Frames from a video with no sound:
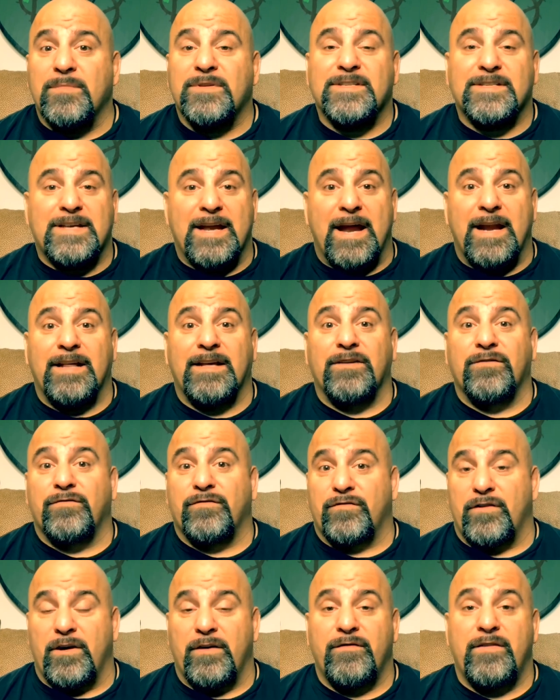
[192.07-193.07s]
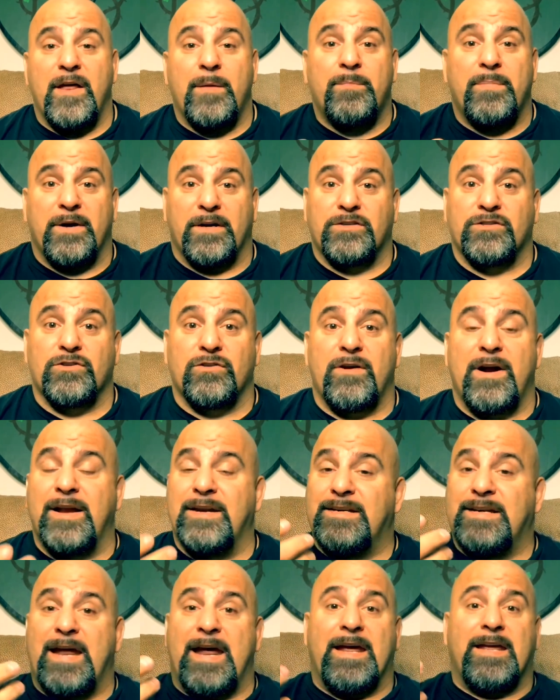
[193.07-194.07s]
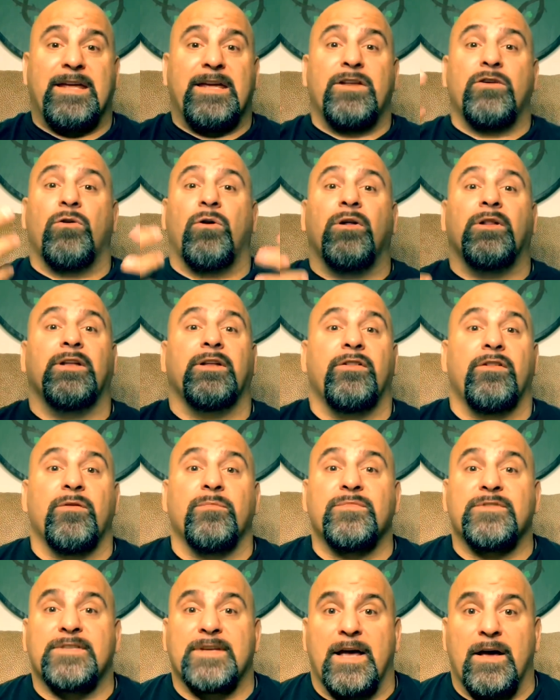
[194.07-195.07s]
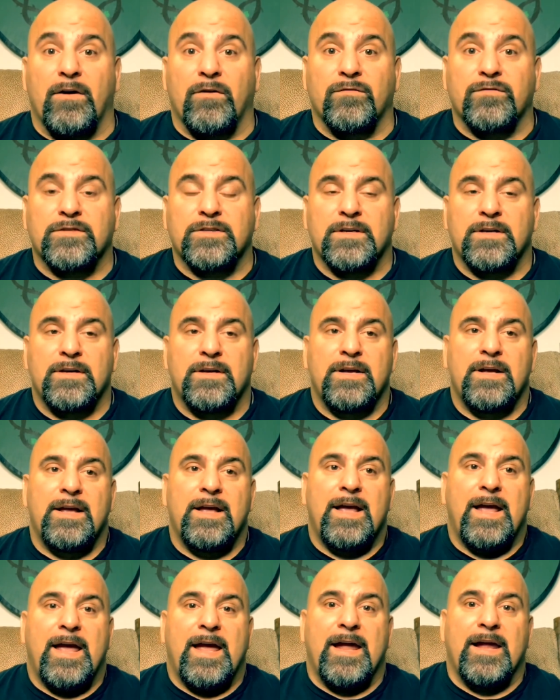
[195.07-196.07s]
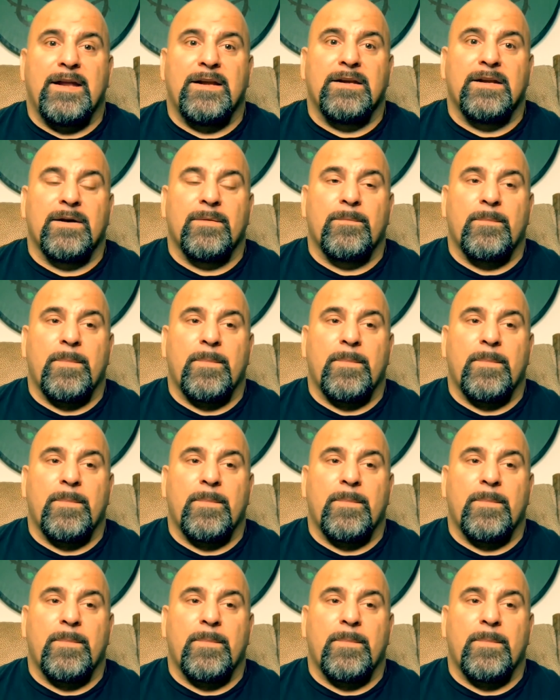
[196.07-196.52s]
standing in front of that picture and taking it all in themselves. And